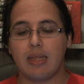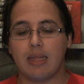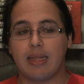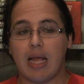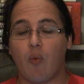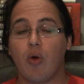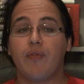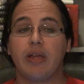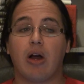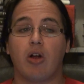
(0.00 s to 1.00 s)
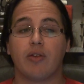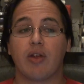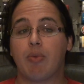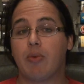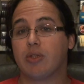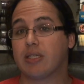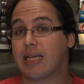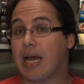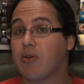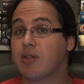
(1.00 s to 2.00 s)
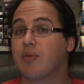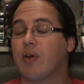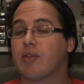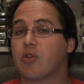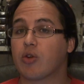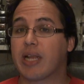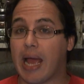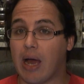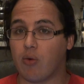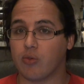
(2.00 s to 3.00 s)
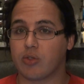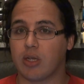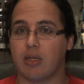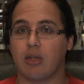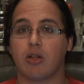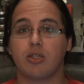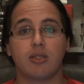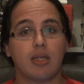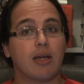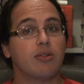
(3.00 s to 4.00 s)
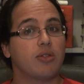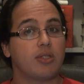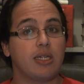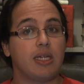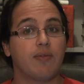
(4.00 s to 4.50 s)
Now, one thing on the other hand people discount is the fact that there are towns, and not just the towns you see.